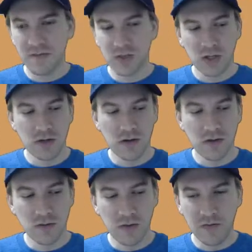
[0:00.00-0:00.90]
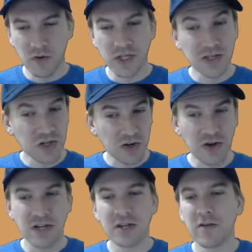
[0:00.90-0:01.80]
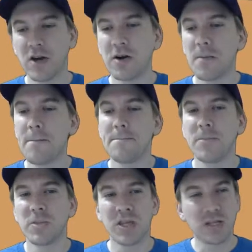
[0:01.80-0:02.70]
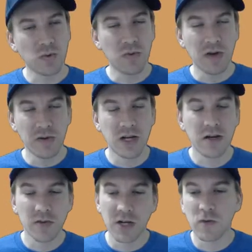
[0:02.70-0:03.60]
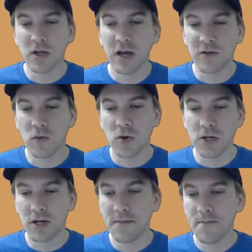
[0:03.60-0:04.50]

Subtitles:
so my voice is starting to give out, so that's one bad habit I will have to work on.